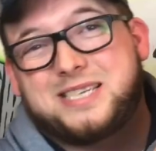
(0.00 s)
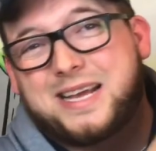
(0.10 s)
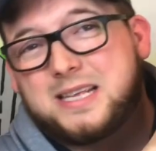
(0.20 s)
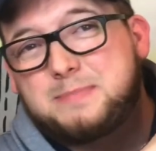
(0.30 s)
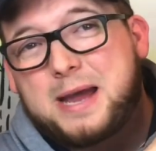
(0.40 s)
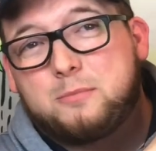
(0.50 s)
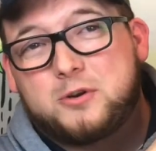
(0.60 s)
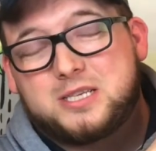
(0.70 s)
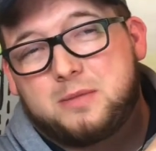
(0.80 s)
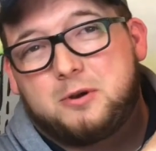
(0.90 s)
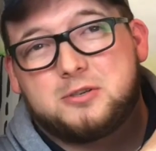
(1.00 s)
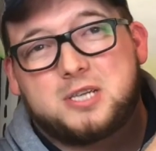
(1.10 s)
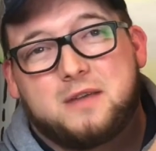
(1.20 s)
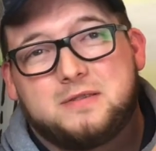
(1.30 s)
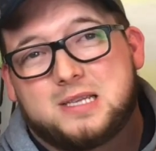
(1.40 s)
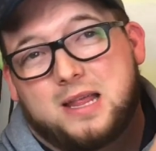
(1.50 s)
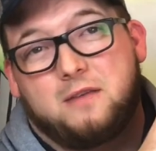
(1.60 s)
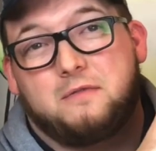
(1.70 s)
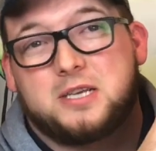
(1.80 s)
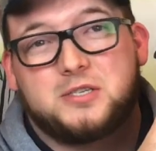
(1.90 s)
take this bad boy to the post office and they'll
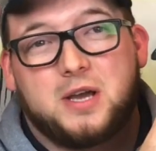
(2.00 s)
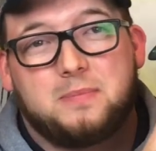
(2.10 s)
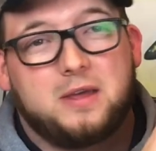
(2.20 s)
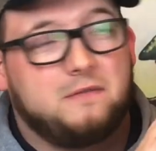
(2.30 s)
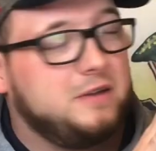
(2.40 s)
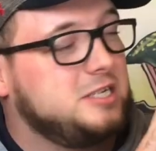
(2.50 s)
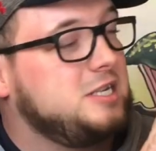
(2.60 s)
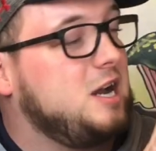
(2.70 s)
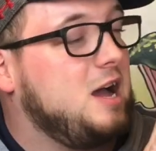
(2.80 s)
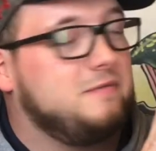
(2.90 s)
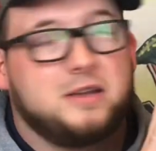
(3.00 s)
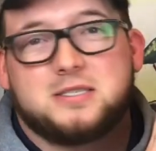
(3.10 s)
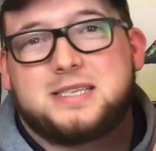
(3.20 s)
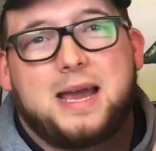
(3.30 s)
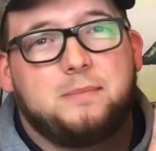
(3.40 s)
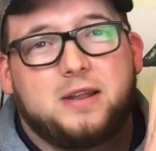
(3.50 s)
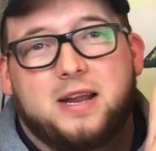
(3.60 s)
fix you up, they'll finish it off, they'll stamp it and